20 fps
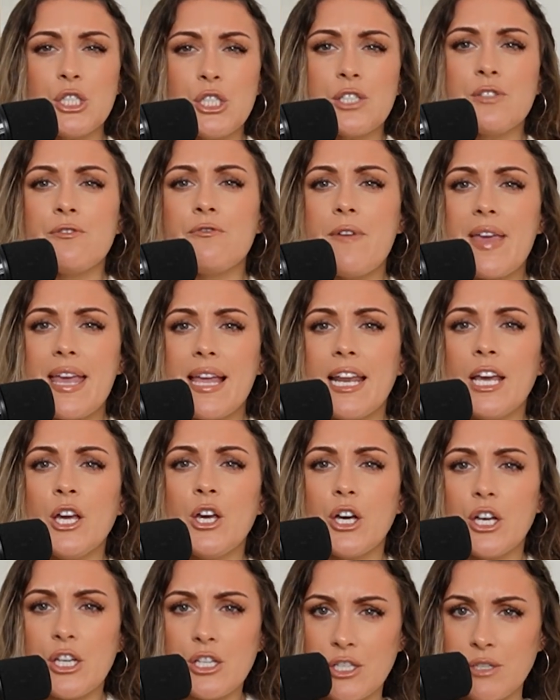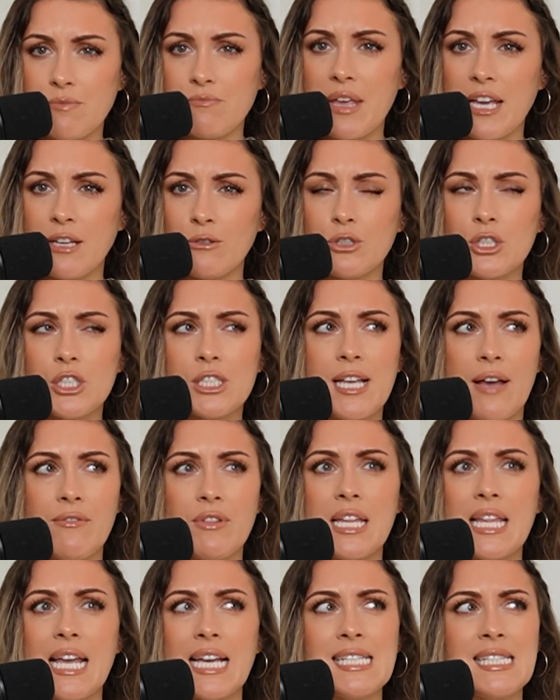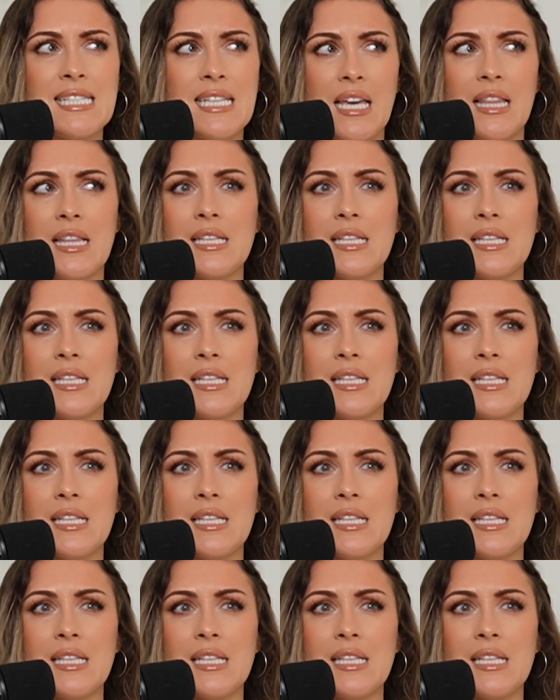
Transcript: just feeling good. I was just having a nice day.